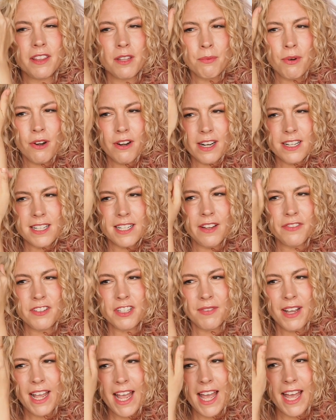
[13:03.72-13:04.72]
of the product
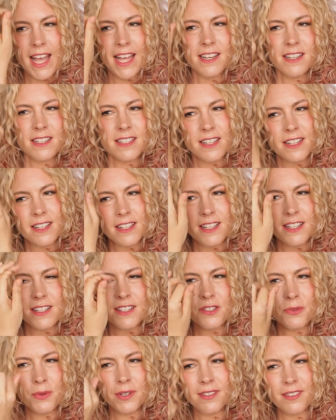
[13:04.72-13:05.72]
left on my hand,
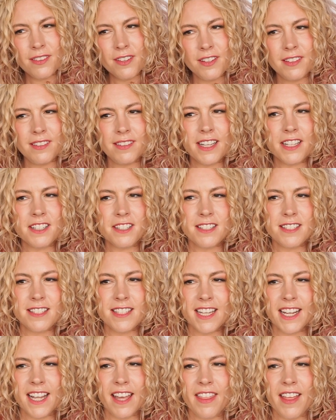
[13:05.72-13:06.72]
twist those
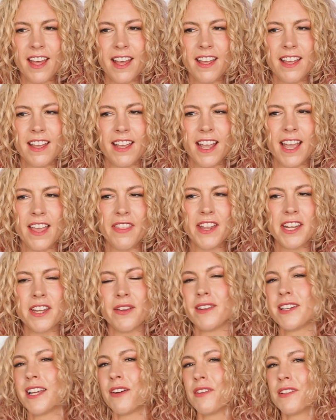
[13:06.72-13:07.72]
sections together, and then
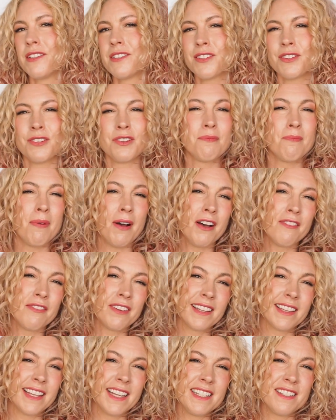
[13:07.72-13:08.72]
you end up with two
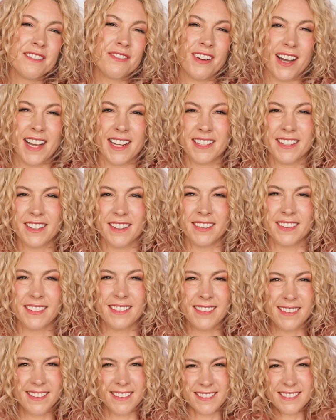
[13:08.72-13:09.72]
perfectly defined
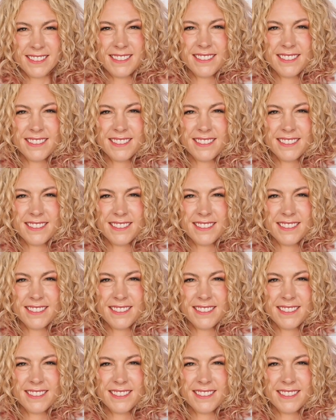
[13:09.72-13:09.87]
curls.